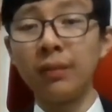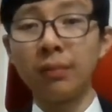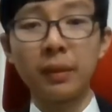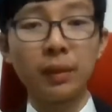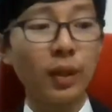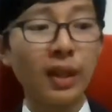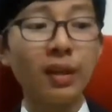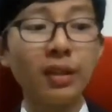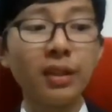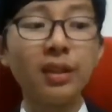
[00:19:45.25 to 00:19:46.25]
But what I
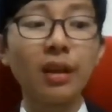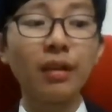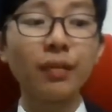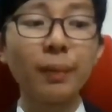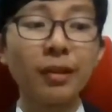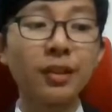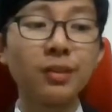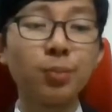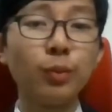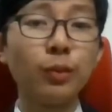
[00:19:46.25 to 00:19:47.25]
really love about
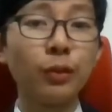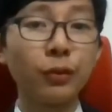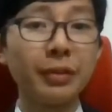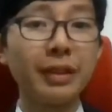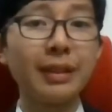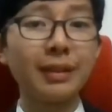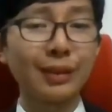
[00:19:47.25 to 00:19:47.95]
this movie,